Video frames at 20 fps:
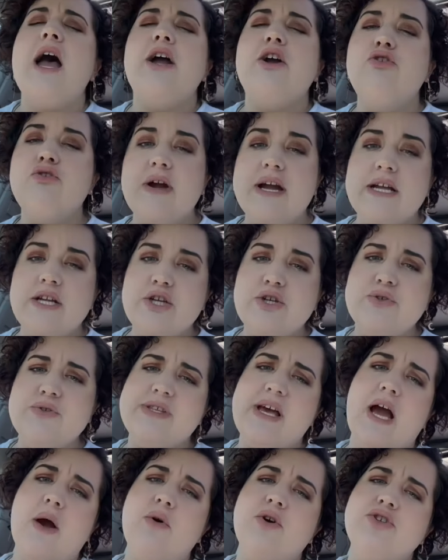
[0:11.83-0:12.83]
great news,
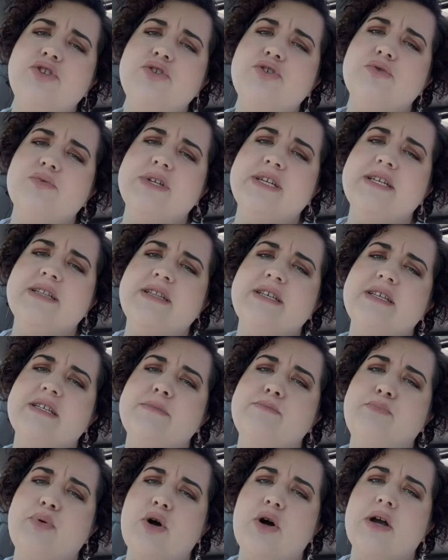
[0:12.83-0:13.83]
I want you to read
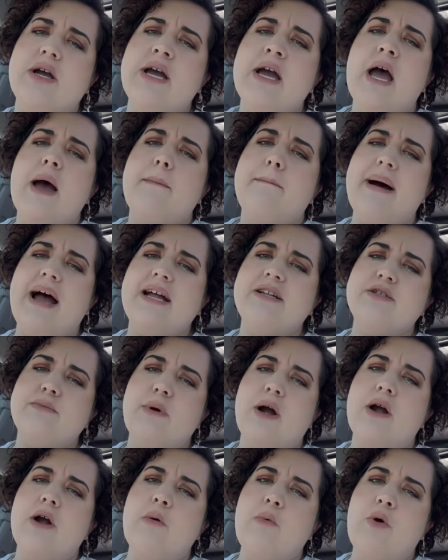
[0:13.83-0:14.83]
this book by
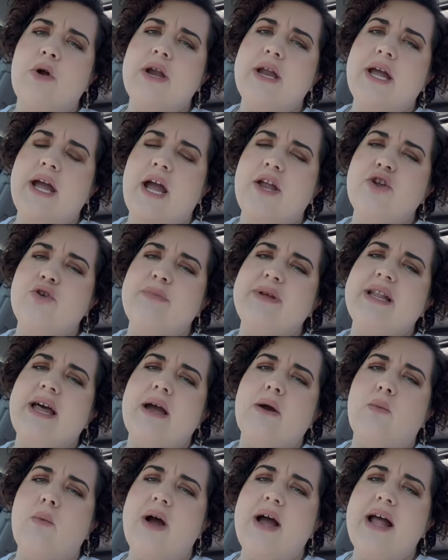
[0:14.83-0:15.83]
tomorrow morning. And you'd be
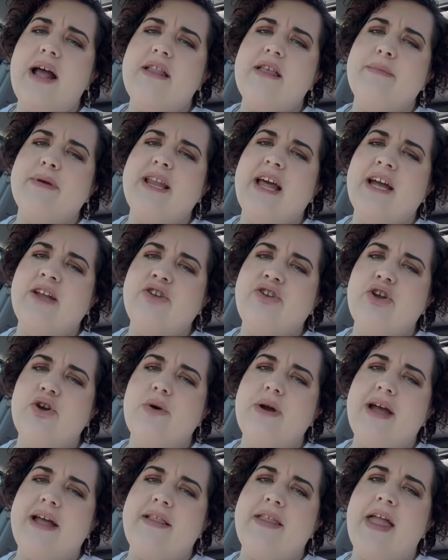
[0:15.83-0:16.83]
like, what? And they'd be like,
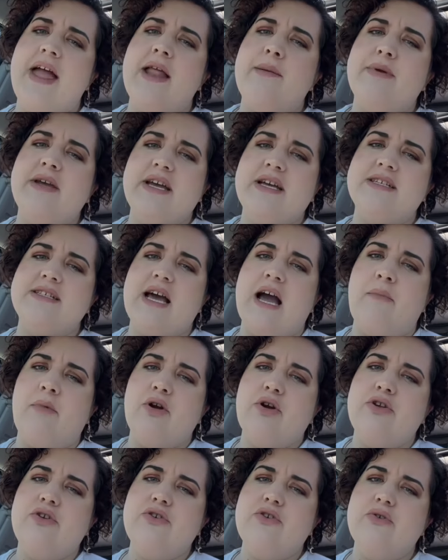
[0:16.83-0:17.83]
do it. And then because I'm
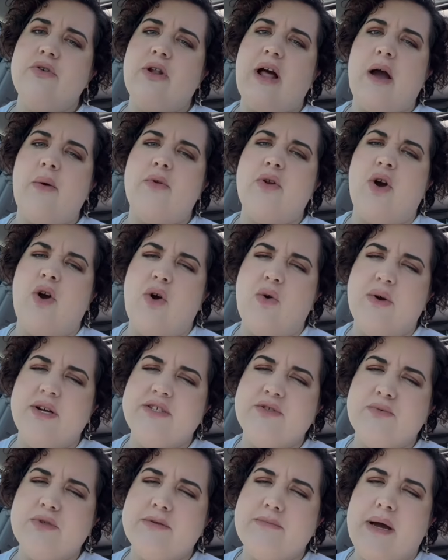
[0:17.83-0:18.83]
a good noodle, I would
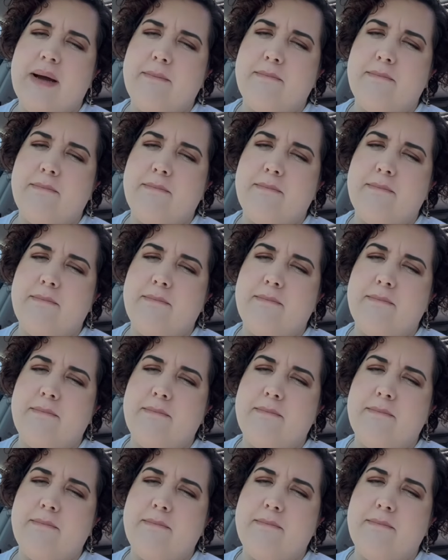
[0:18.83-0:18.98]
always read my